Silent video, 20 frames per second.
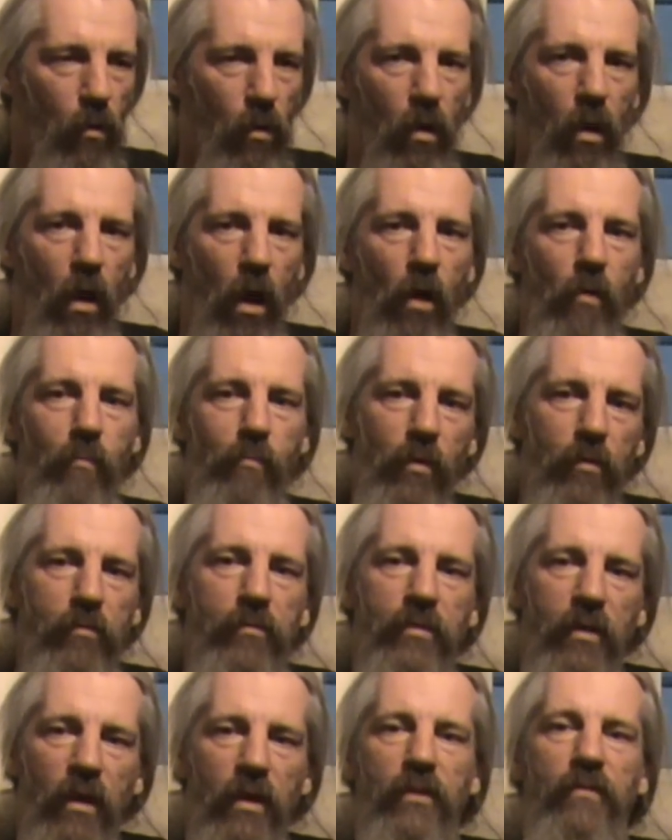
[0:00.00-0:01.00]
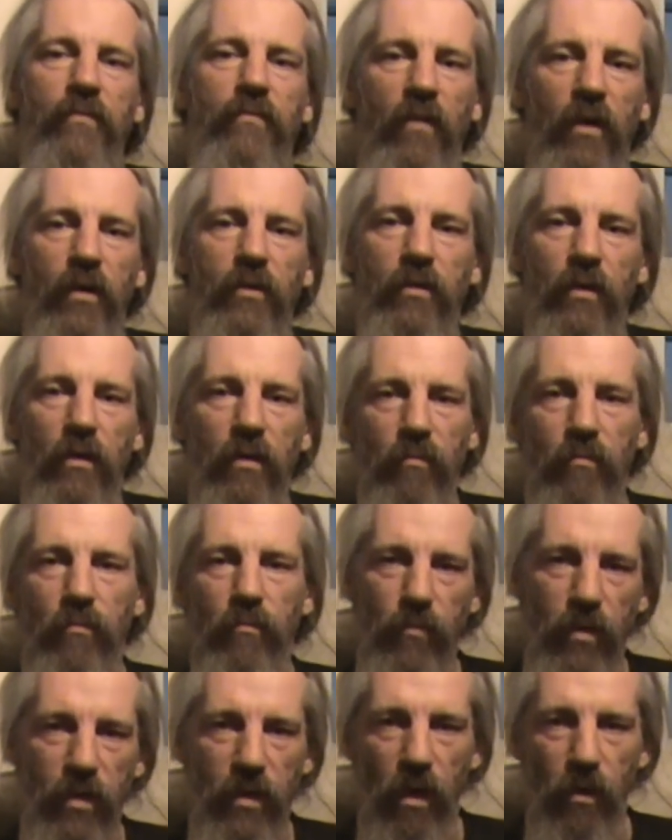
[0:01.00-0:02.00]
Homebrews taste fresher,
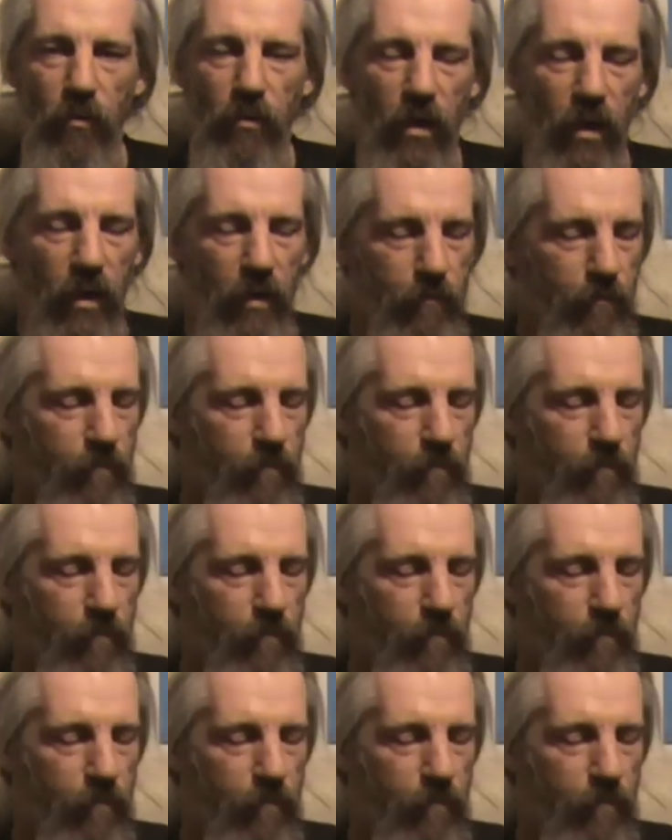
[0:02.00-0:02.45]
we know that.